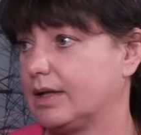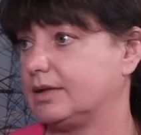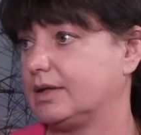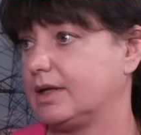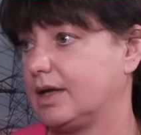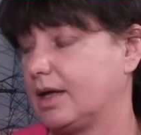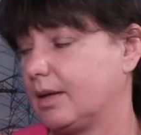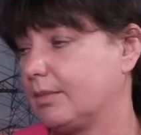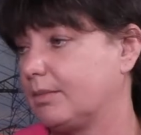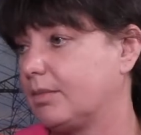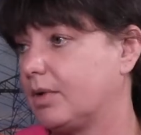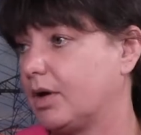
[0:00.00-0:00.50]

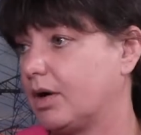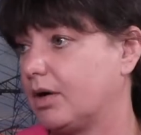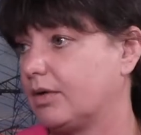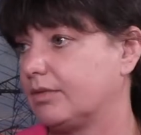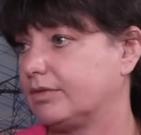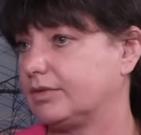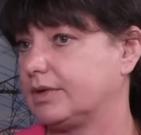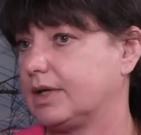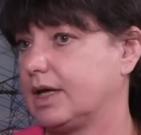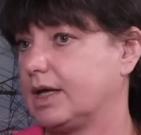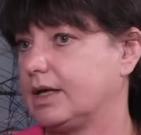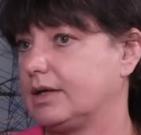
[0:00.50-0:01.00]
number
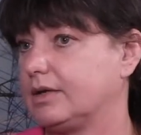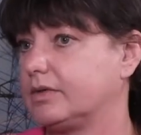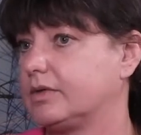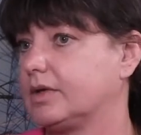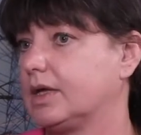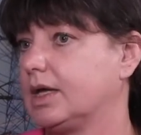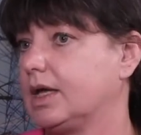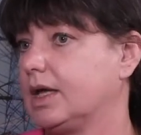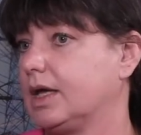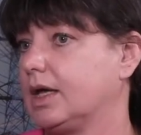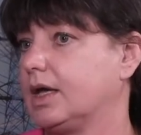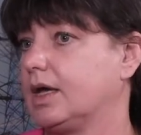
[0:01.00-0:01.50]
of days.
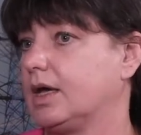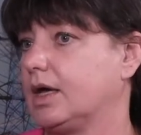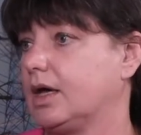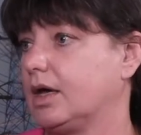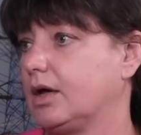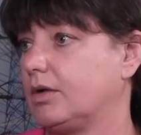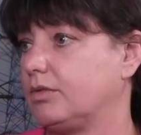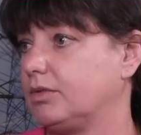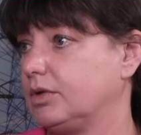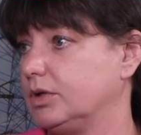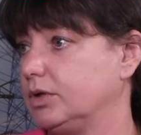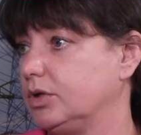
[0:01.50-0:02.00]

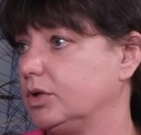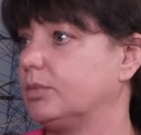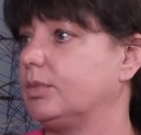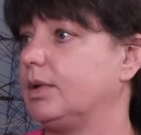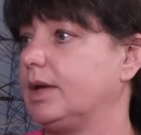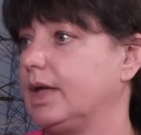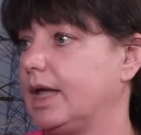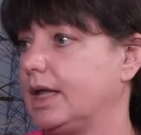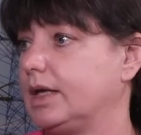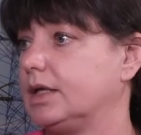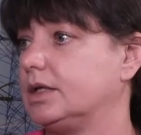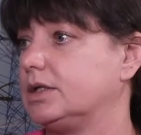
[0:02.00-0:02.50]

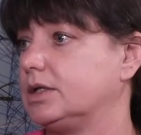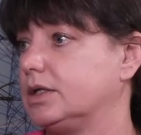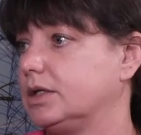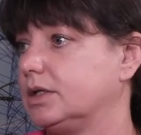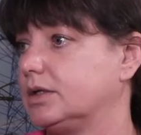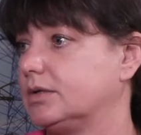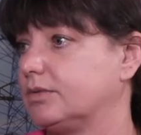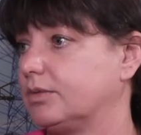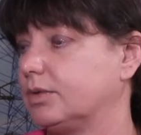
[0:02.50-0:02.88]
Renewable energies